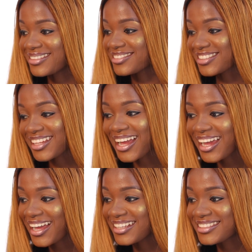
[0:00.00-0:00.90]
just like
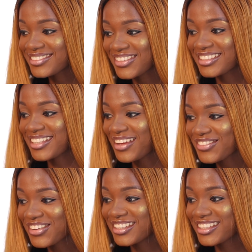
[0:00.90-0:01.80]
I can see myself
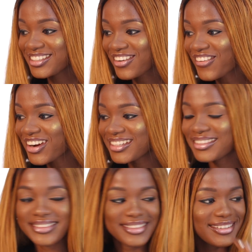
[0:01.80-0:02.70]
on the screen
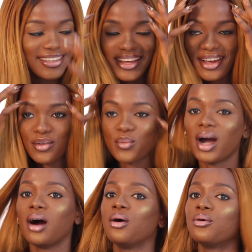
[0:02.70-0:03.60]

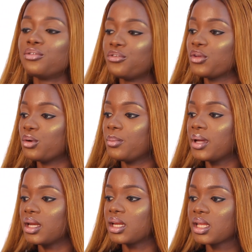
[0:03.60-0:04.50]
while
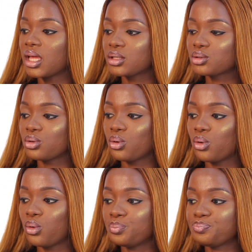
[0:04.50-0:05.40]
filming. Yeah,
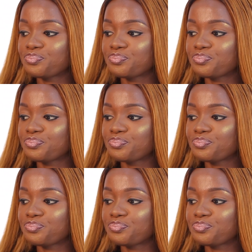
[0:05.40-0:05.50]
so